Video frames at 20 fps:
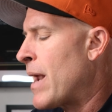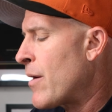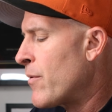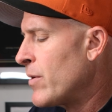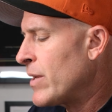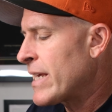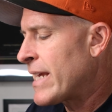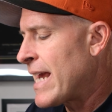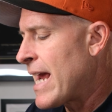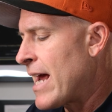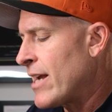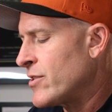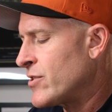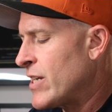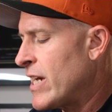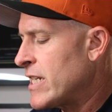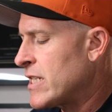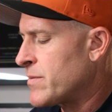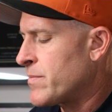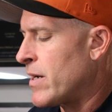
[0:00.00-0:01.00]
I really can't
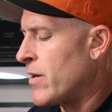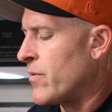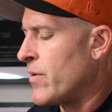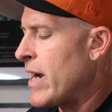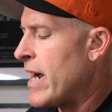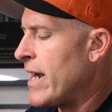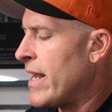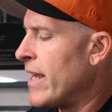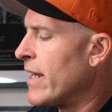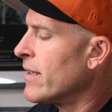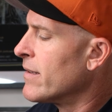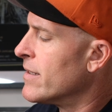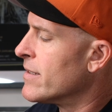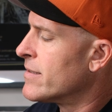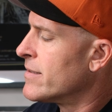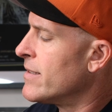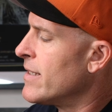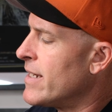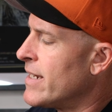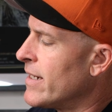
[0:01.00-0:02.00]
change my rating.
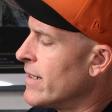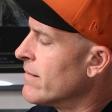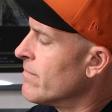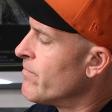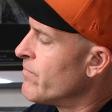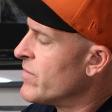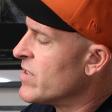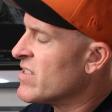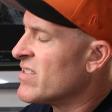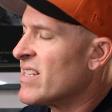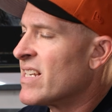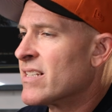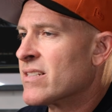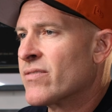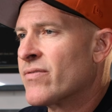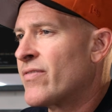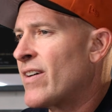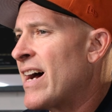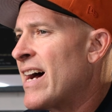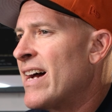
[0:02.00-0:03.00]
This thing's
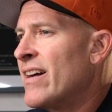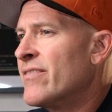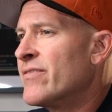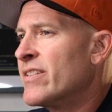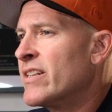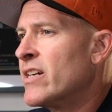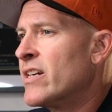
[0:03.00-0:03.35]
a 5, you